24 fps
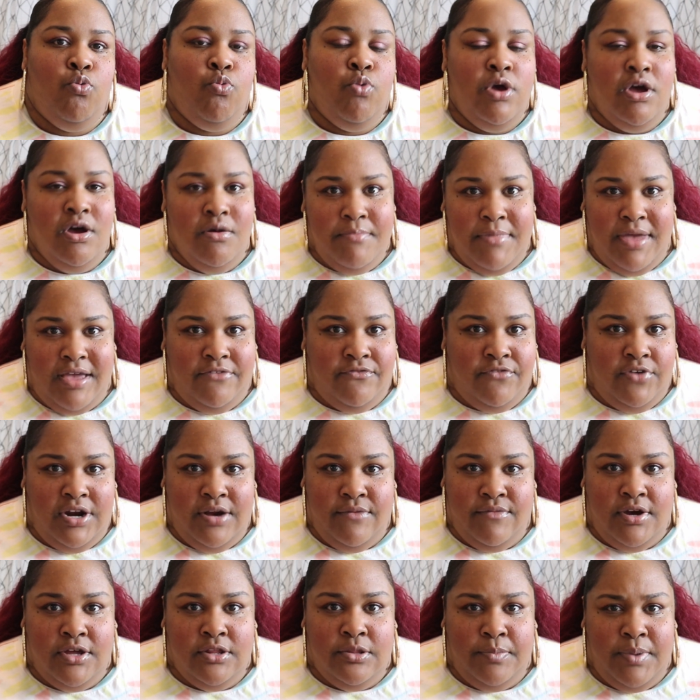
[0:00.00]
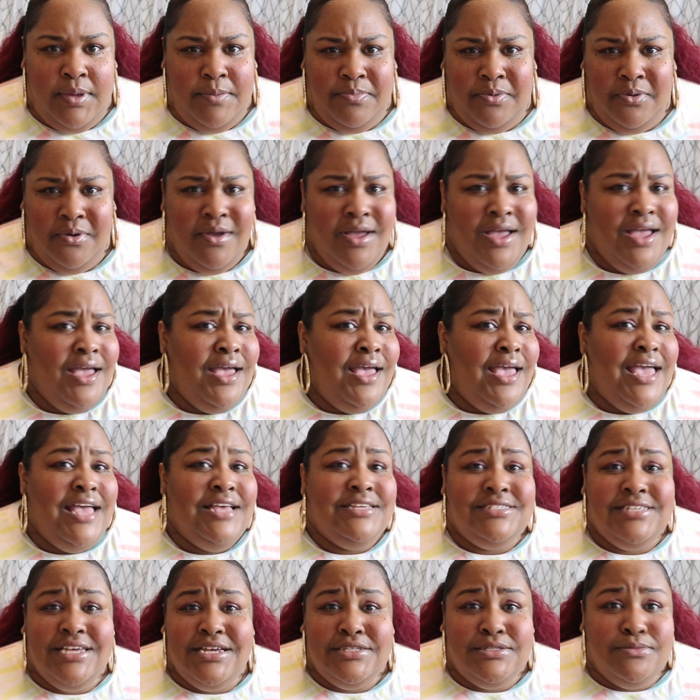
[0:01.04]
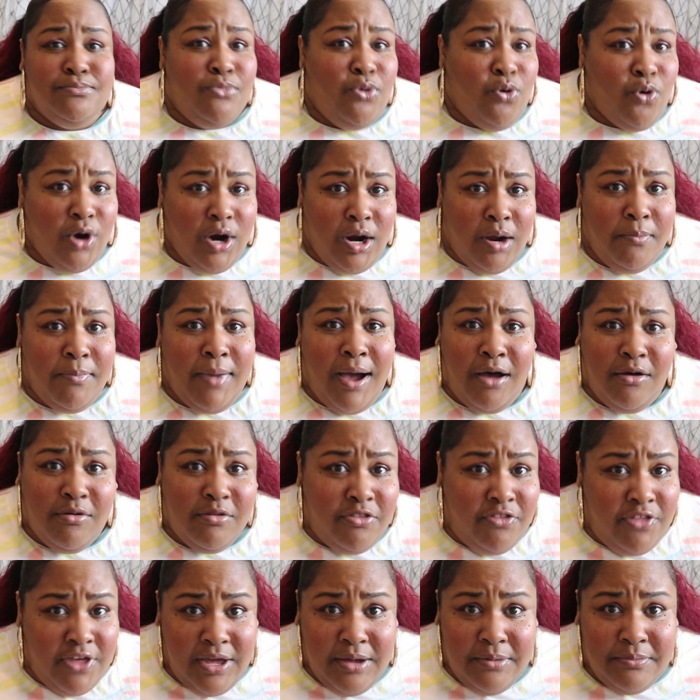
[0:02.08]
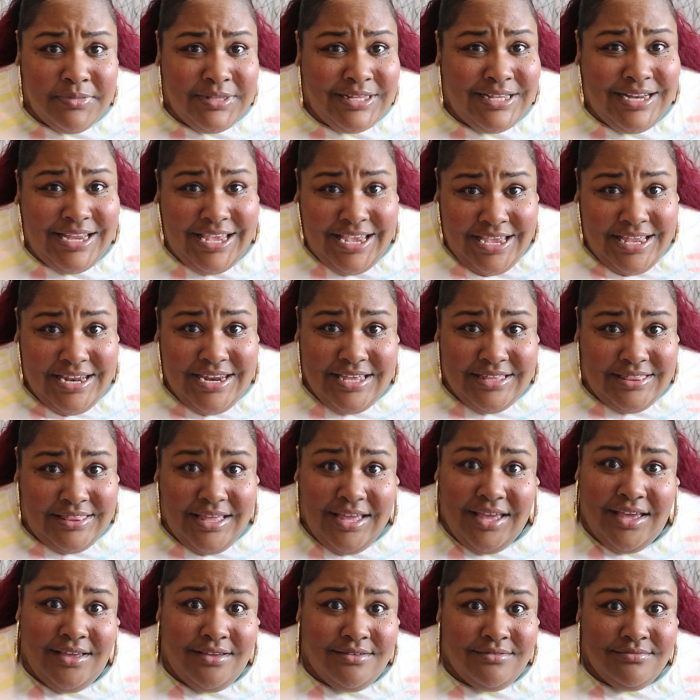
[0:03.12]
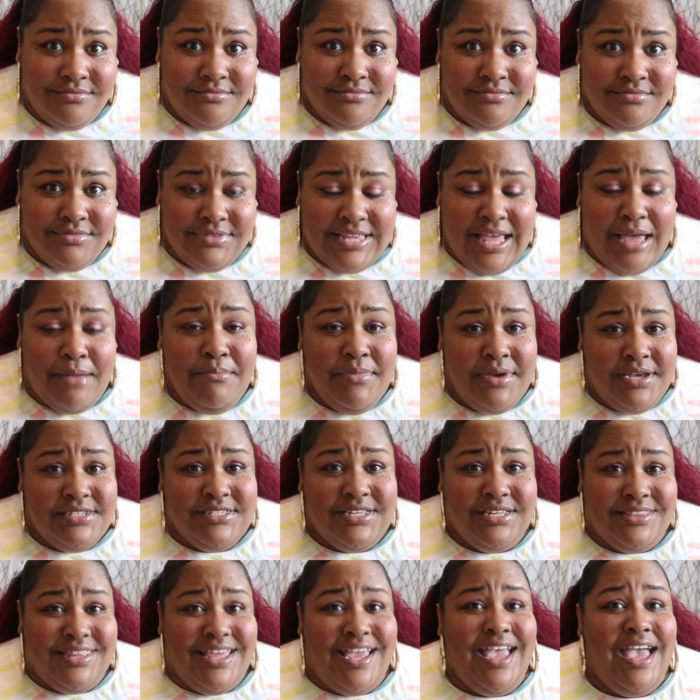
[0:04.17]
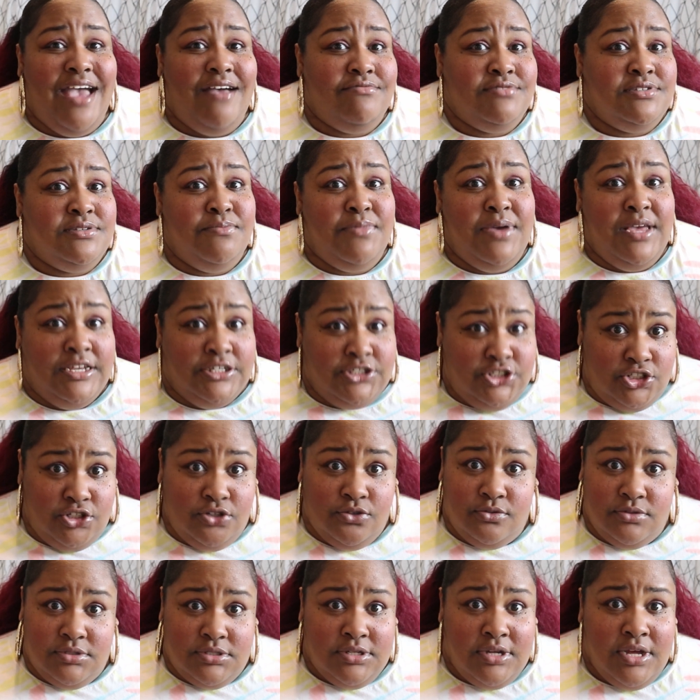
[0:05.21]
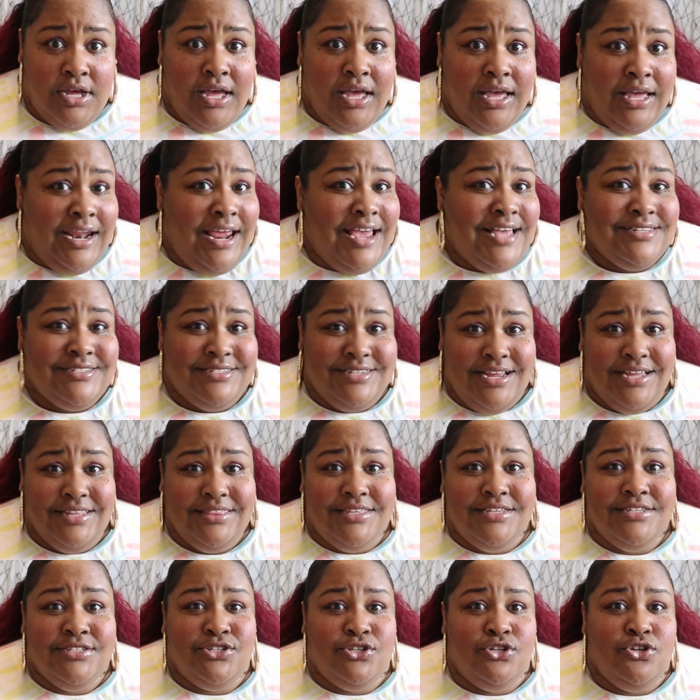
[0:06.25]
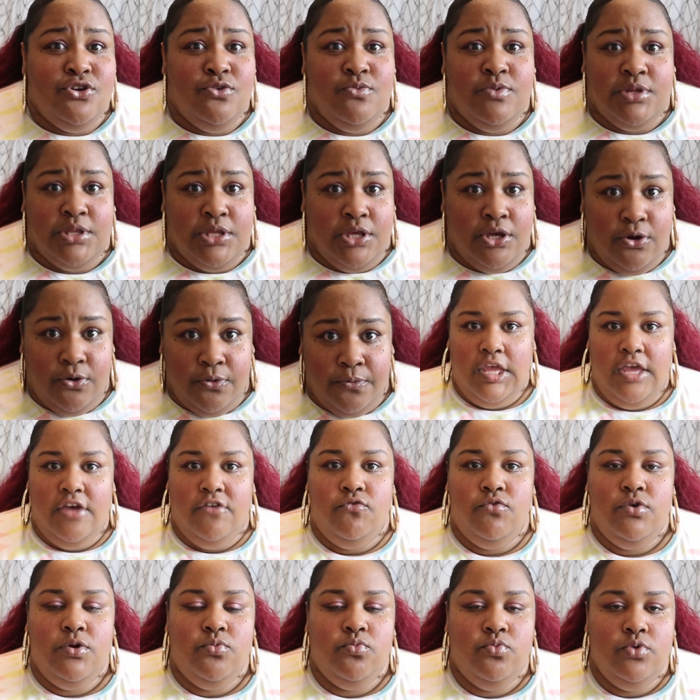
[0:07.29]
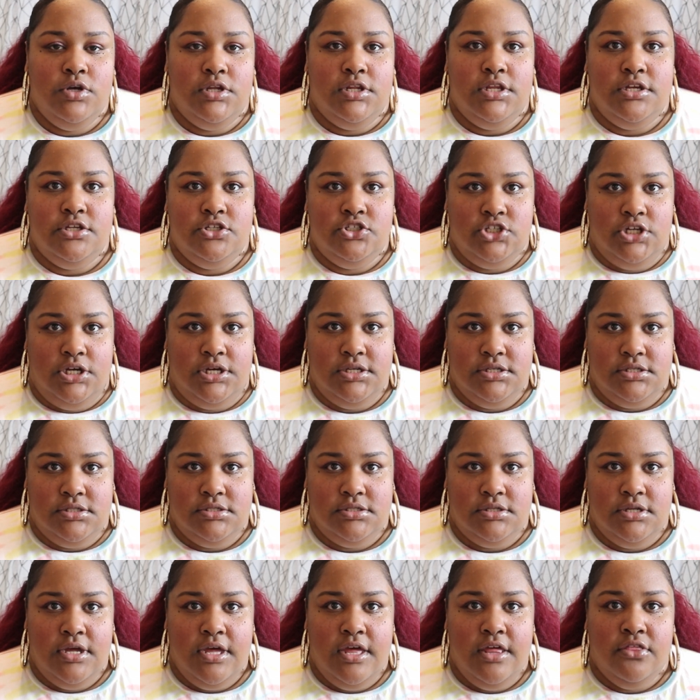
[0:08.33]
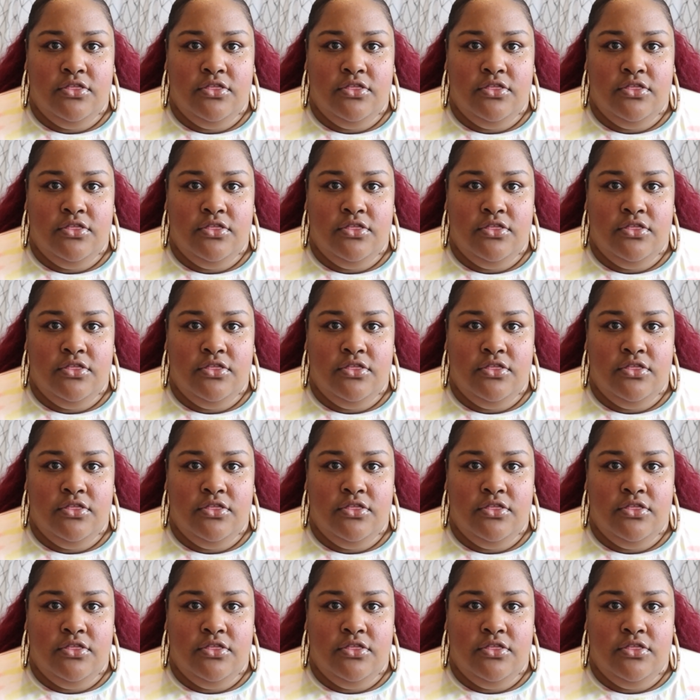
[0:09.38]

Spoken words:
will make fun of other people, it says more about them than anything. That means that they have some issues. It has nothing to do with you. If we really just